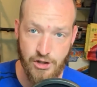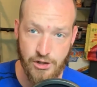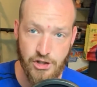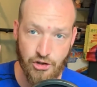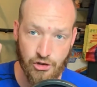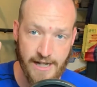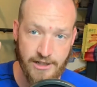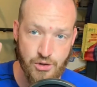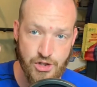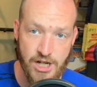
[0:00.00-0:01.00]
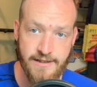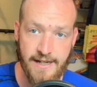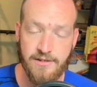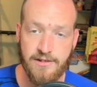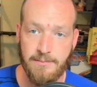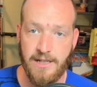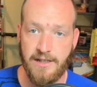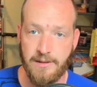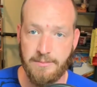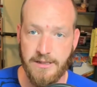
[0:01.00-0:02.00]
You're just trying to shut down
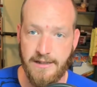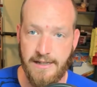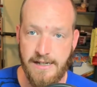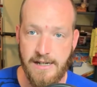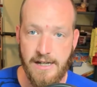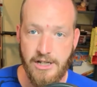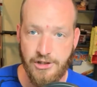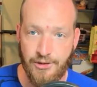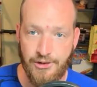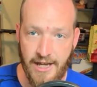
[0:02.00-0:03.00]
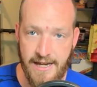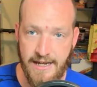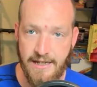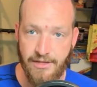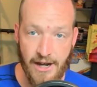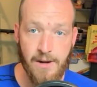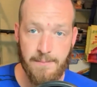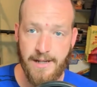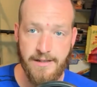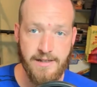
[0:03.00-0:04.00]
somebody's ability to say their
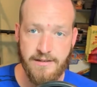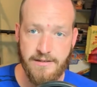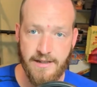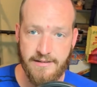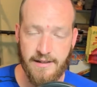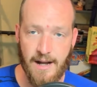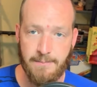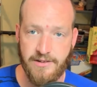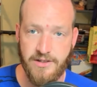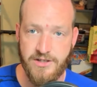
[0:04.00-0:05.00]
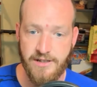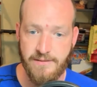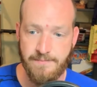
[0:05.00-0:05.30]
opinion that's in opposition.